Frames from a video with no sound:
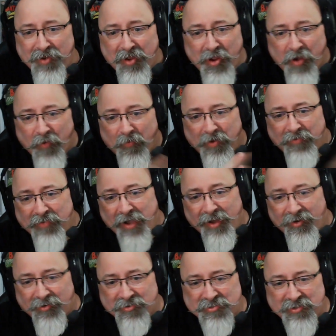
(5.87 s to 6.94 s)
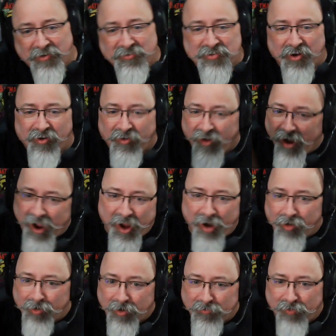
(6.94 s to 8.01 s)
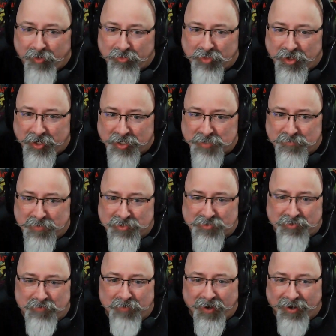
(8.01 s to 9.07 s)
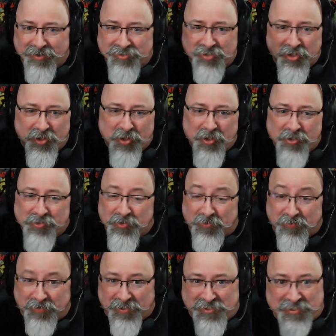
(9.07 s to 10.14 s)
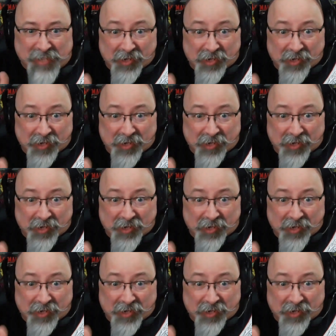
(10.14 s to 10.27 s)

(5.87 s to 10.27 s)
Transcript: We've got ourselves our IRF Authentics Mystery Box, so let's take a